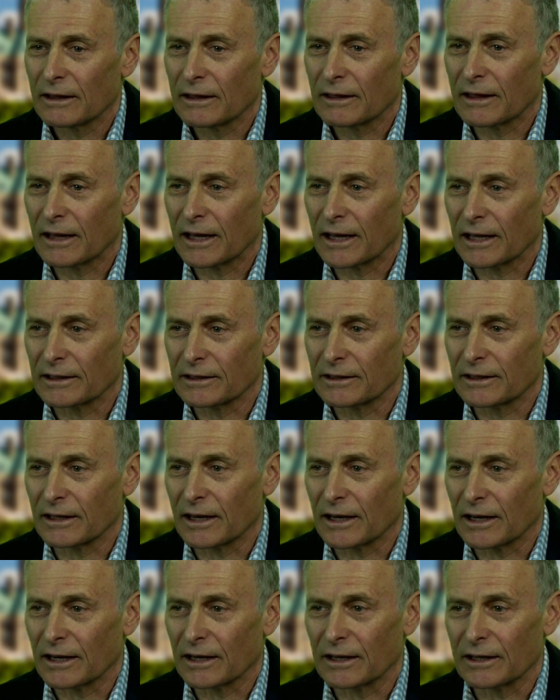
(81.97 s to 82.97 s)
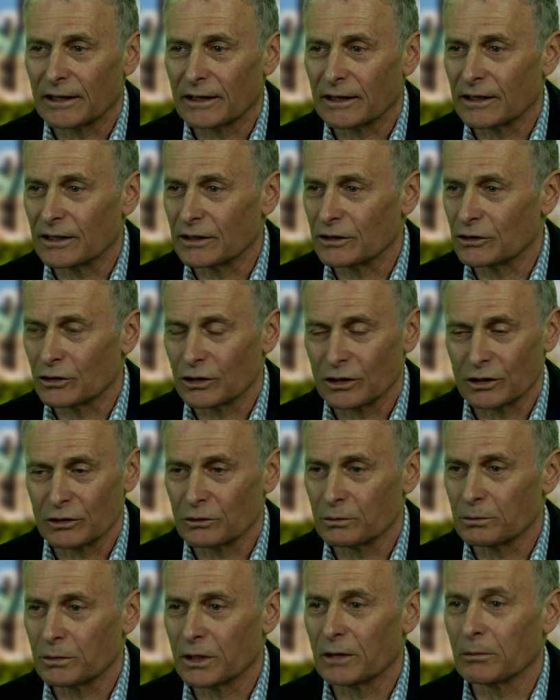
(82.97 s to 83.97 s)
that
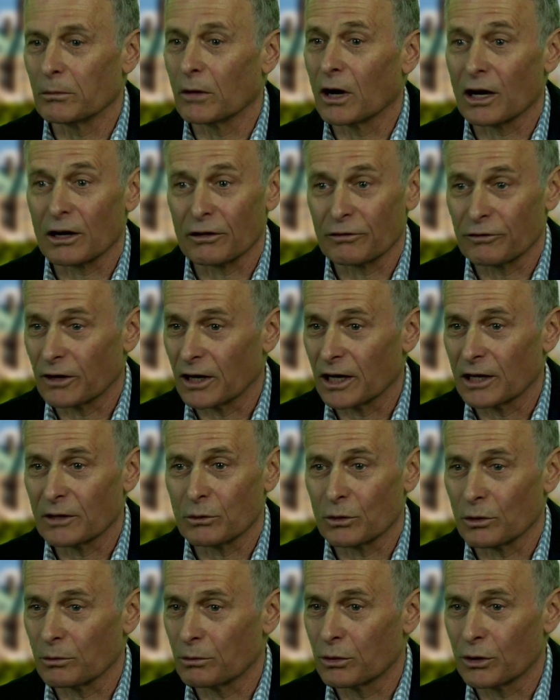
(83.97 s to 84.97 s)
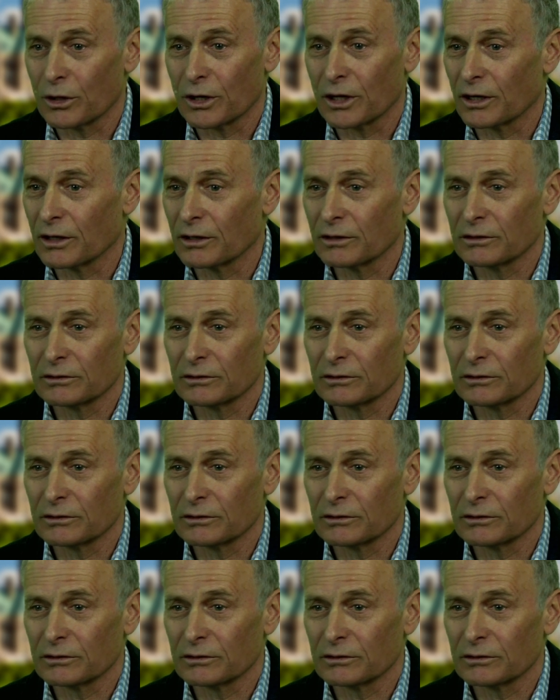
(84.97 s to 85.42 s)
is being modified, we're putting